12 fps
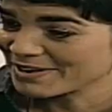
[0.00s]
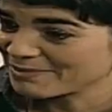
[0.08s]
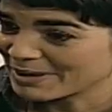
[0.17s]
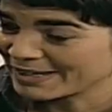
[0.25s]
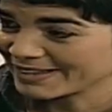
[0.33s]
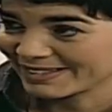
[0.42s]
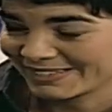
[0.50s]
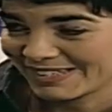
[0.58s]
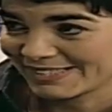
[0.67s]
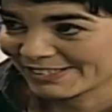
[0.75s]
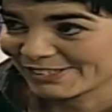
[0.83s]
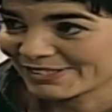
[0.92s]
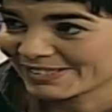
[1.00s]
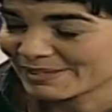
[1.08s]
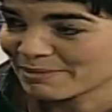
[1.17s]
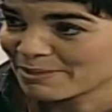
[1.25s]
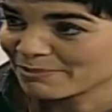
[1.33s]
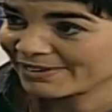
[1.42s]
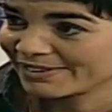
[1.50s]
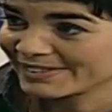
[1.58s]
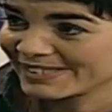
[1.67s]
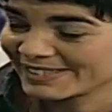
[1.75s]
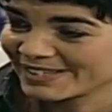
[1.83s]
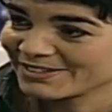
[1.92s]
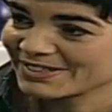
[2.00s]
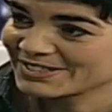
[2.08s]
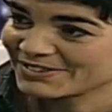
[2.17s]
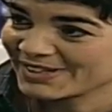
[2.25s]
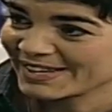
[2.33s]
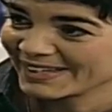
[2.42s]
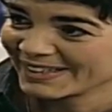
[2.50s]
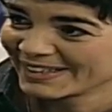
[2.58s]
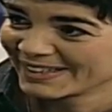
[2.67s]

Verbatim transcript: anybody that has lost a member sitting on a train?